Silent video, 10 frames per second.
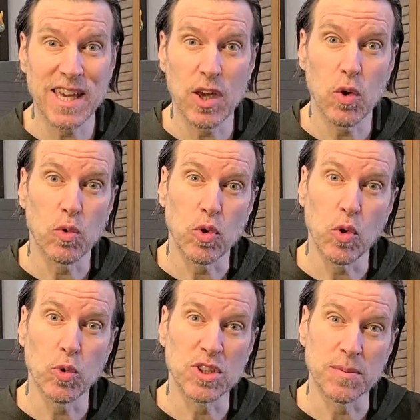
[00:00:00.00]
you
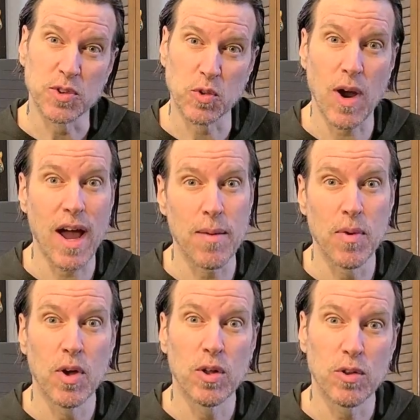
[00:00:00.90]
to subscribe
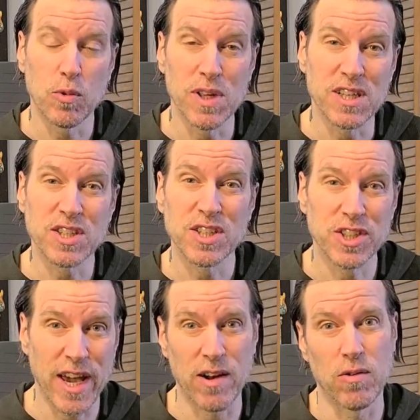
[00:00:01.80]
to this
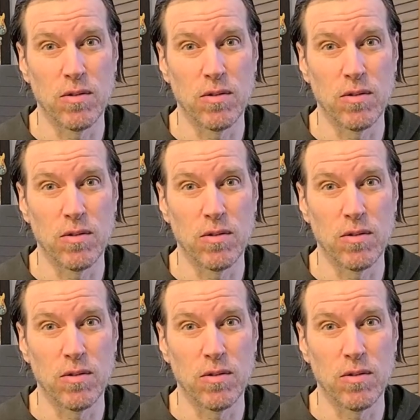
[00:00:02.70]
channel.